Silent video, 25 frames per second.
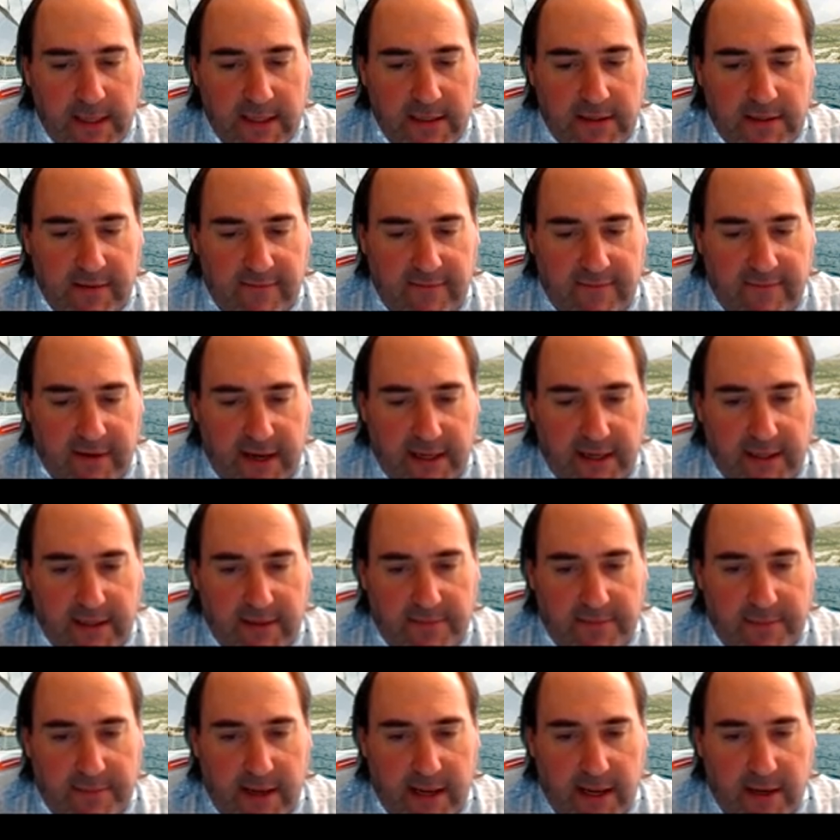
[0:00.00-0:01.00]

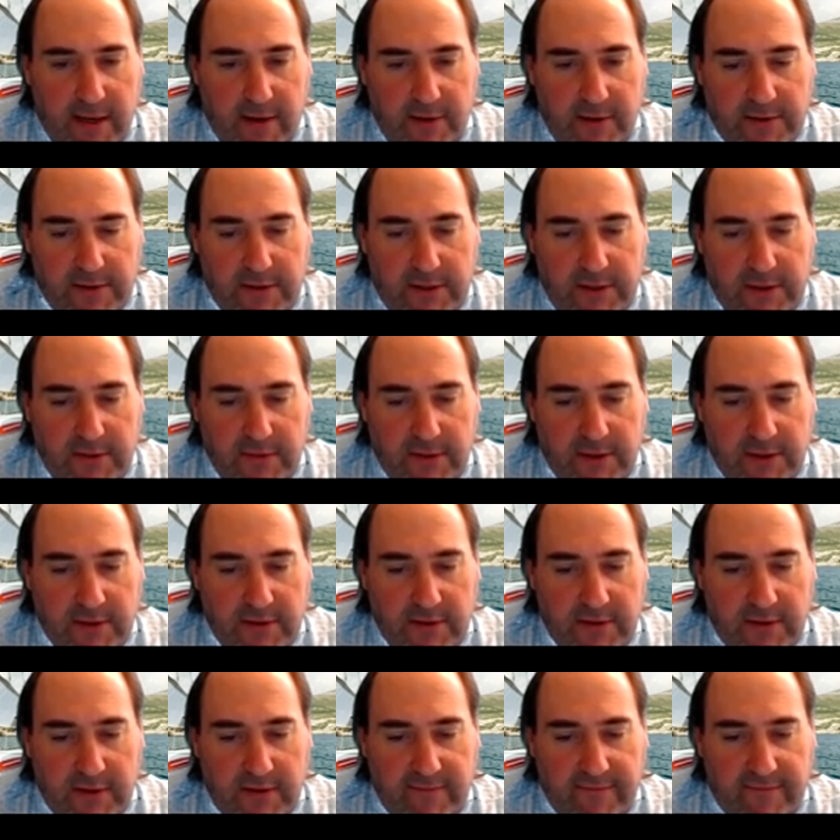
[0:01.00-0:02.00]
divided by our
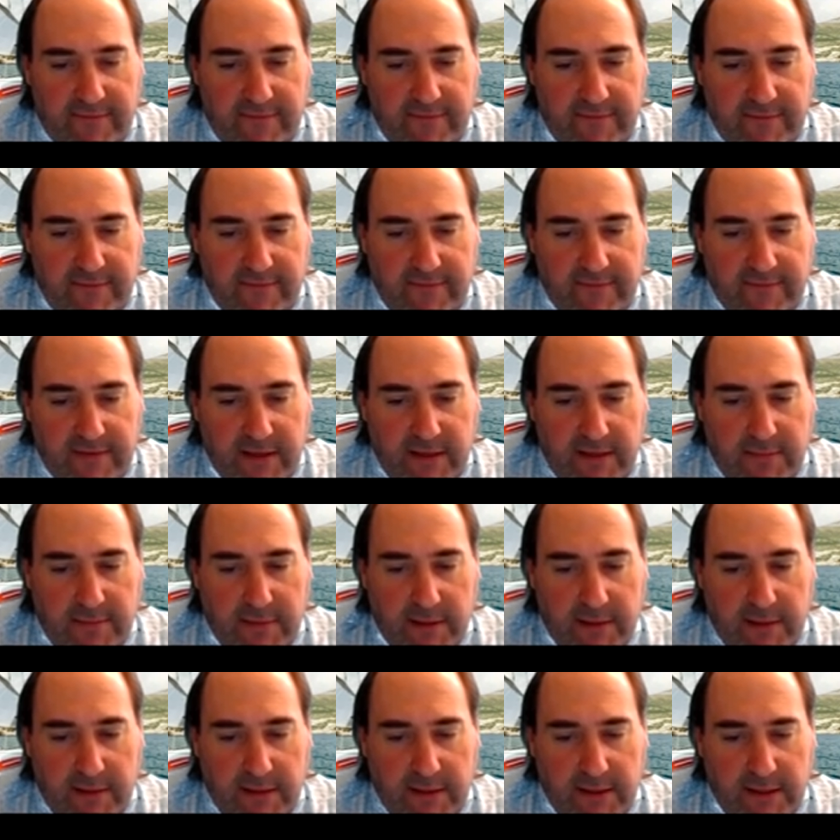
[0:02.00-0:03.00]
250
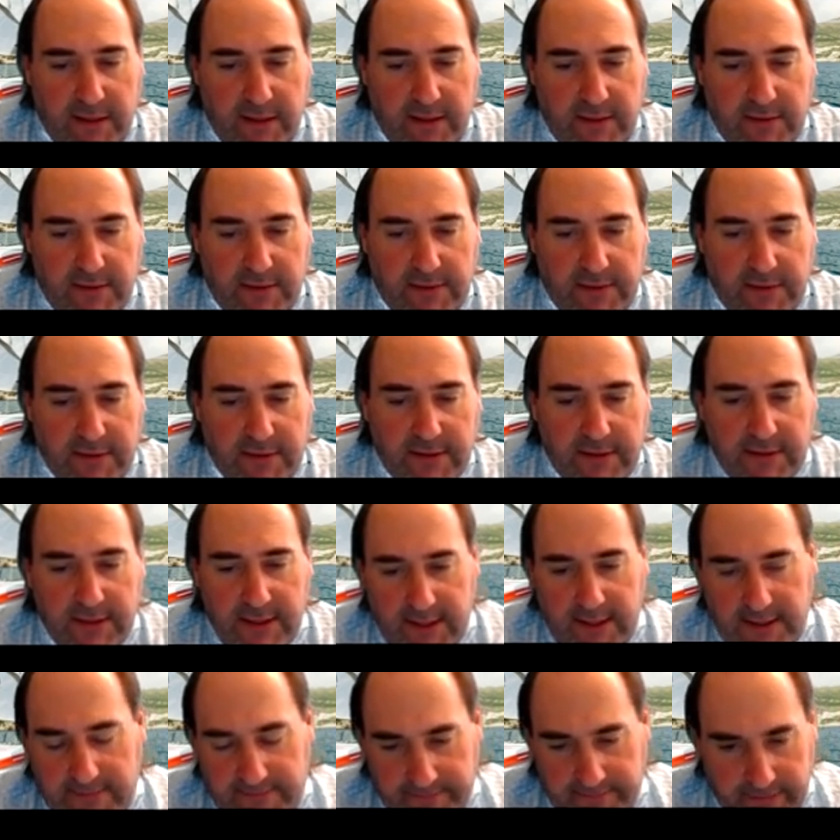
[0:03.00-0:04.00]
milliliters, looks
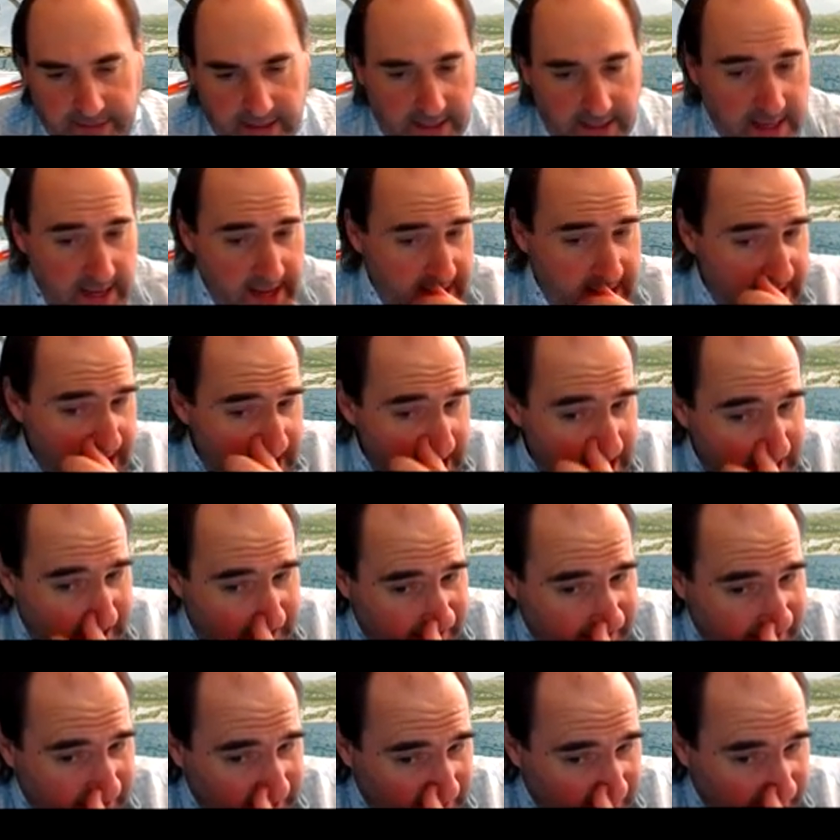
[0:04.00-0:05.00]
like. And
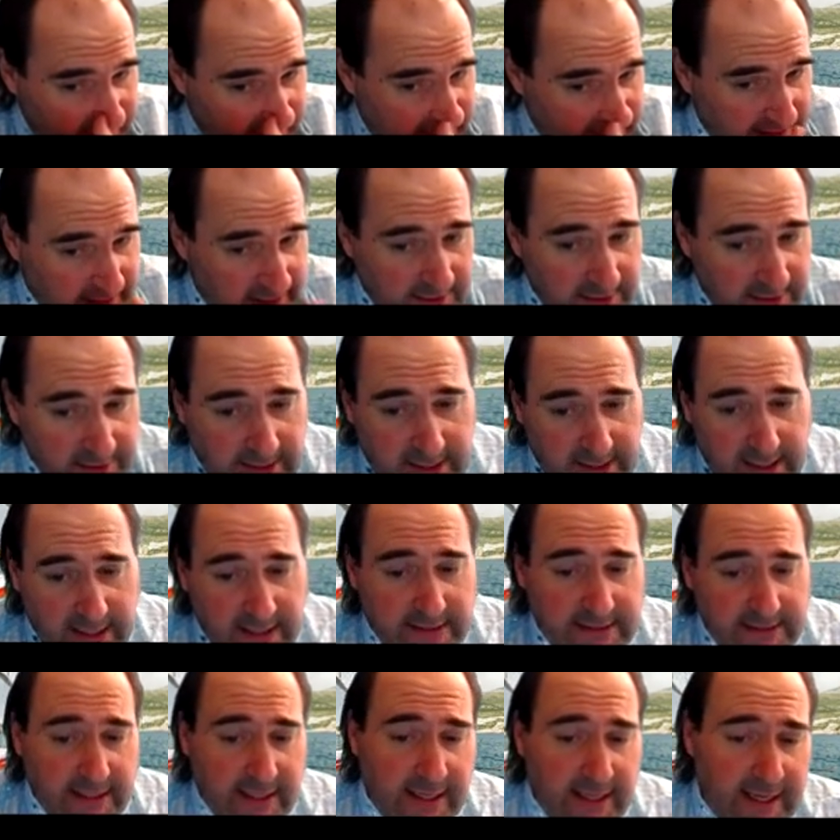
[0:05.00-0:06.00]
in this particular
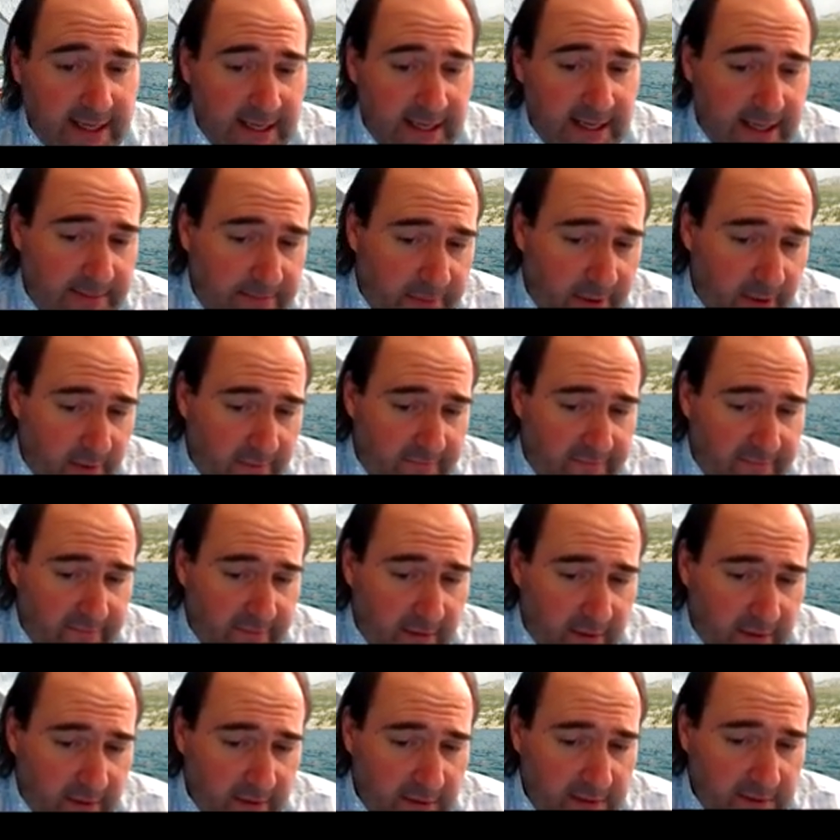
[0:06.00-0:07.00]
case, again, both
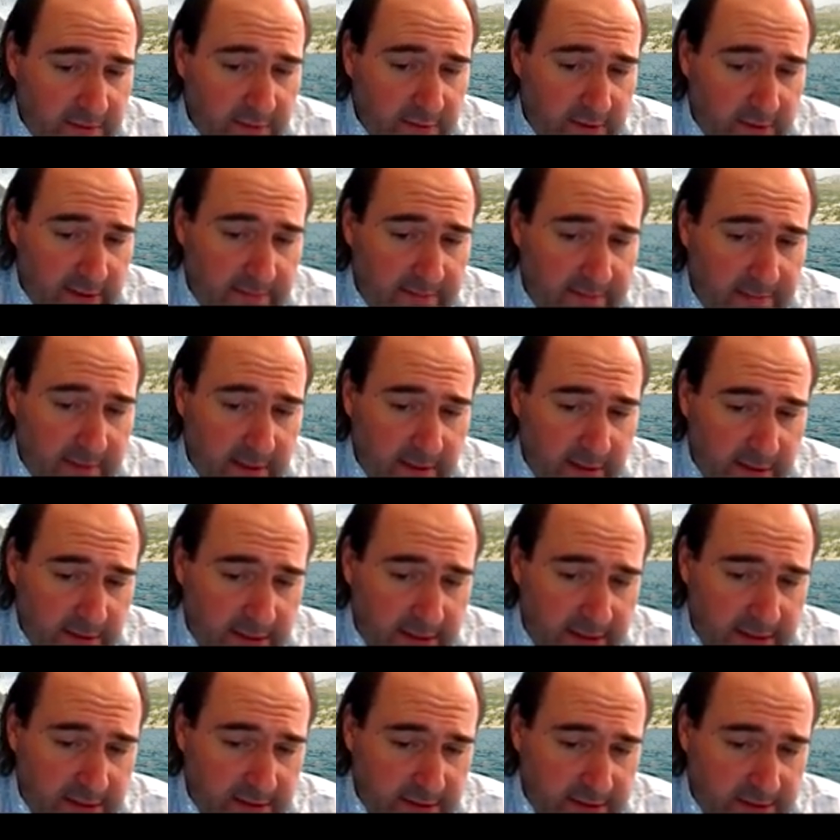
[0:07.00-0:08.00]
volumes were in
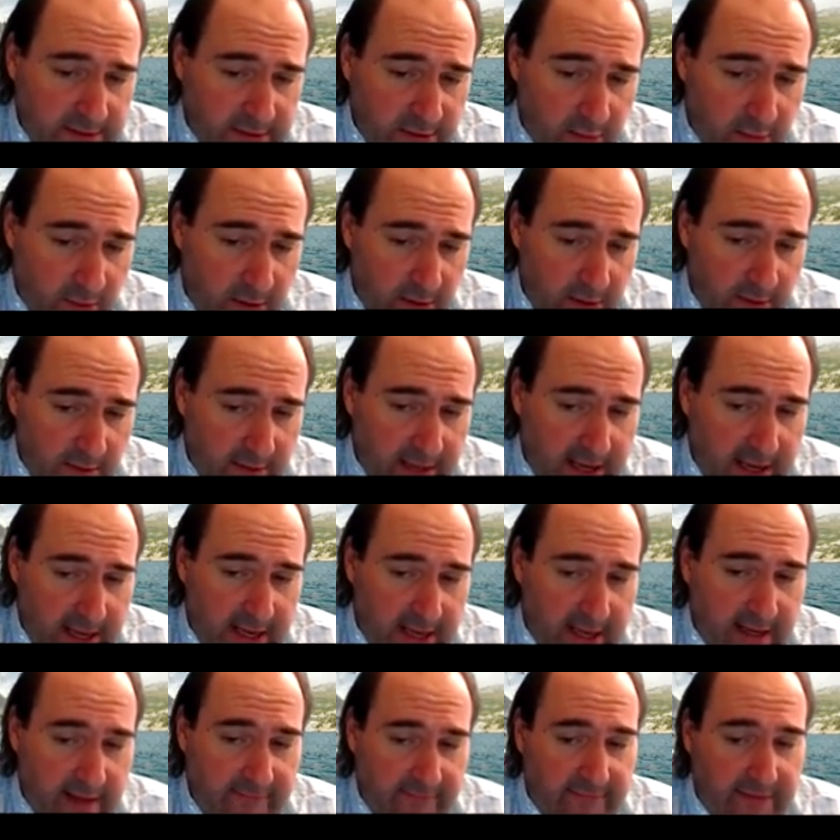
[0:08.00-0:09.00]
milliliters, so we're
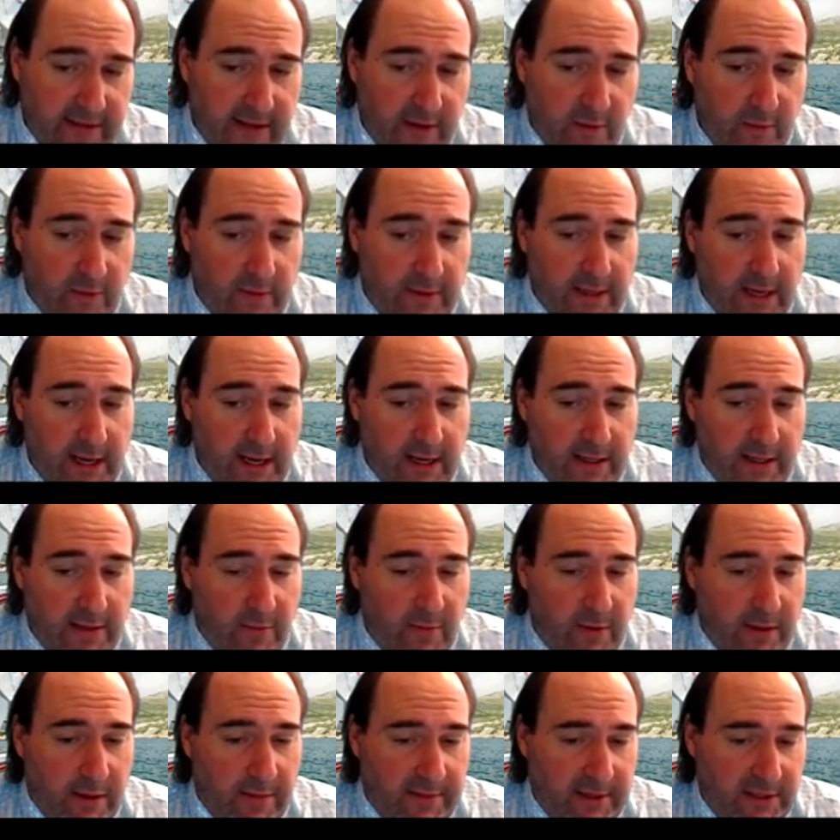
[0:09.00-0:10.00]
okay. If they were not,
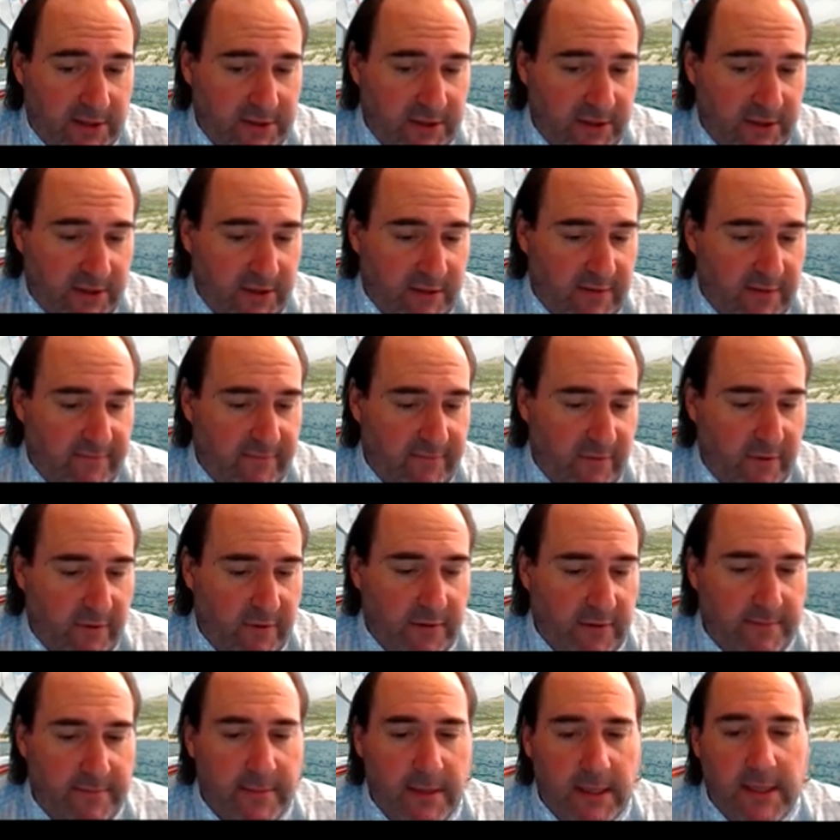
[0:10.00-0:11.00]
you want to make sure you convert
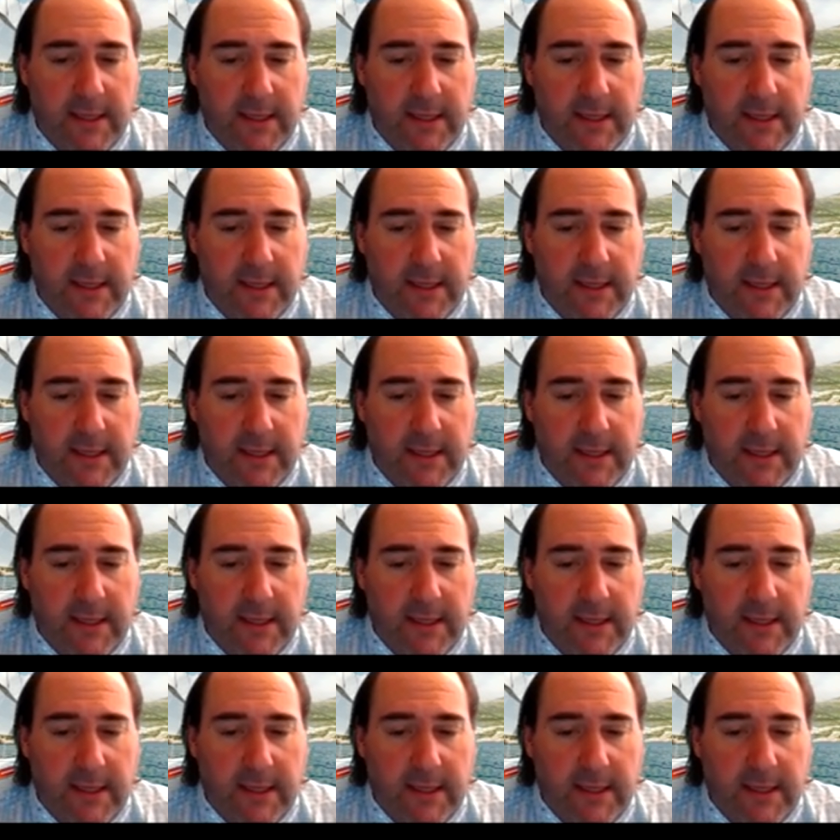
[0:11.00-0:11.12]
them.